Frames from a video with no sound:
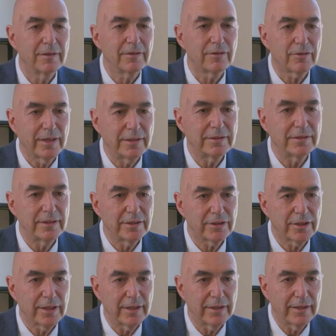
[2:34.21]

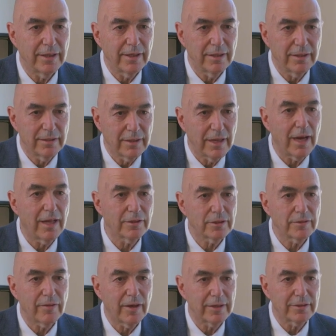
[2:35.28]
transition, in the knowledge
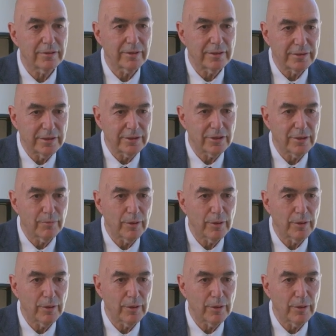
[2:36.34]
of how to transition